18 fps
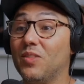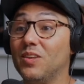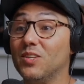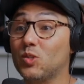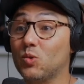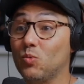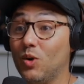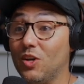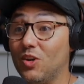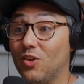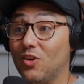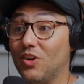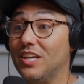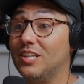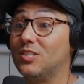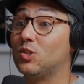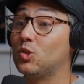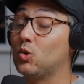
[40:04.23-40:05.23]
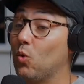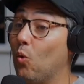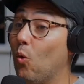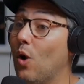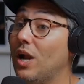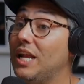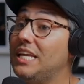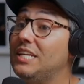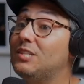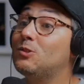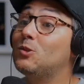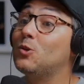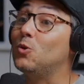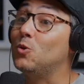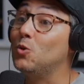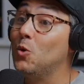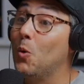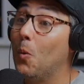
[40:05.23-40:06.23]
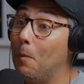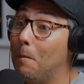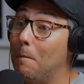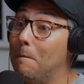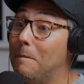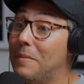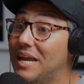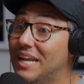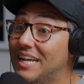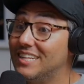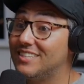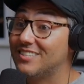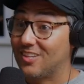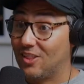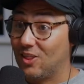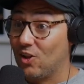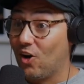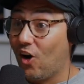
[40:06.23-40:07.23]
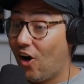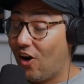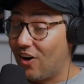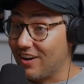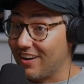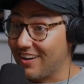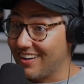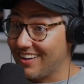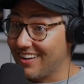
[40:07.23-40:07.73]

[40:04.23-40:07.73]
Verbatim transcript: this oneer is 22 minutes long.